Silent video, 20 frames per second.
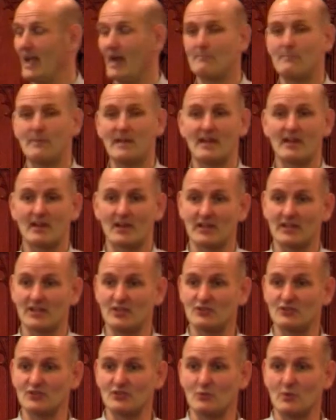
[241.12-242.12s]
A bit like
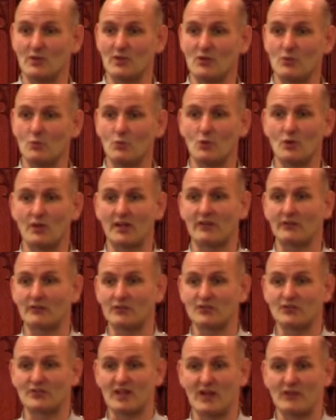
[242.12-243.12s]
you do when you're walking
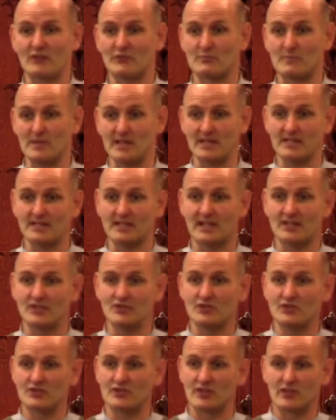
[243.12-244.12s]
through Southmead and you
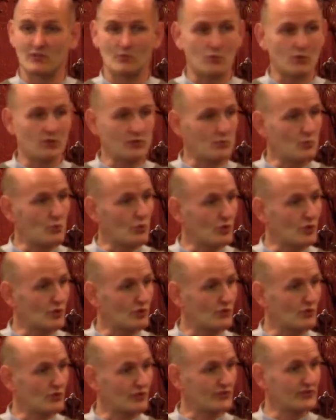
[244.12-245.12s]
just kind of want to walk
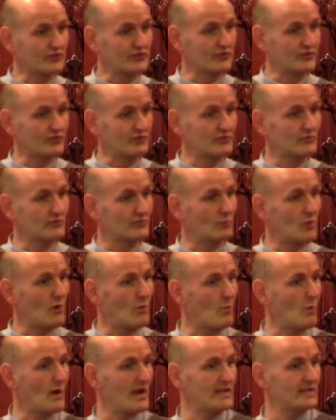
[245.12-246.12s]
across the
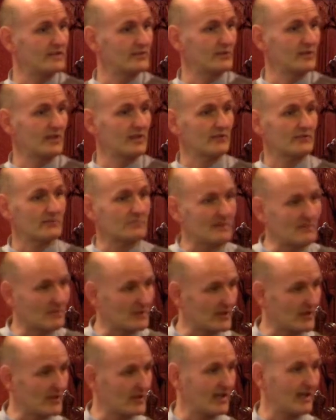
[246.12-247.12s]
one way to another and people
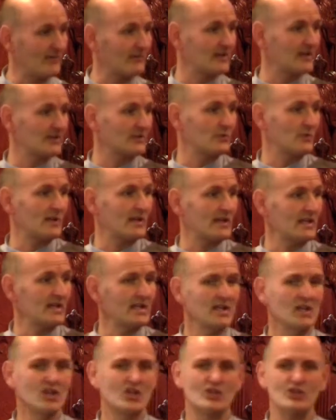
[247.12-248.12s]
are going up the other way.
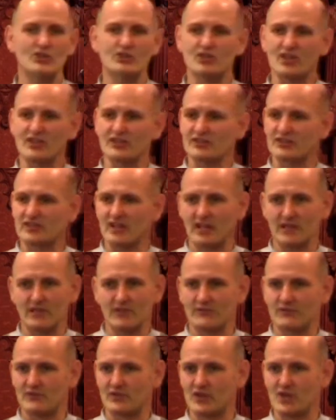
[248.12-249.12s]
You just kind
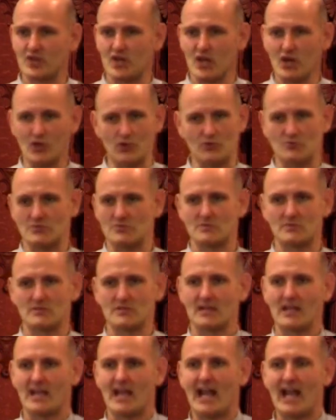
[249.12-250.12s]
of go.
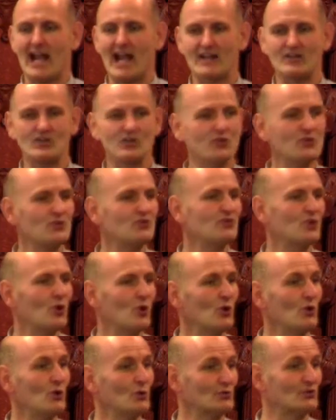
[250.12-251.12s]
And you use
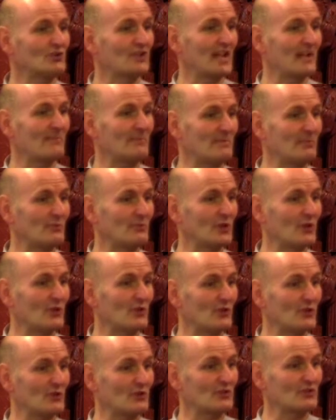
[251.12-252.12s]
your horn to let people know
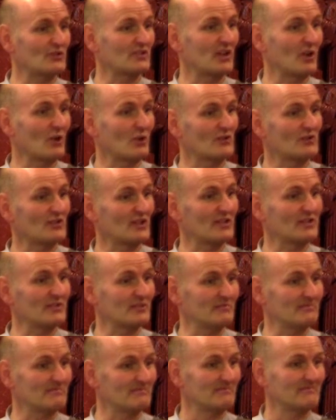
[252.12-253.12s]
that you're just alongside
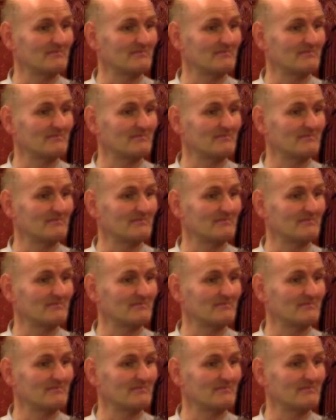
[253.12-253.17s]
them.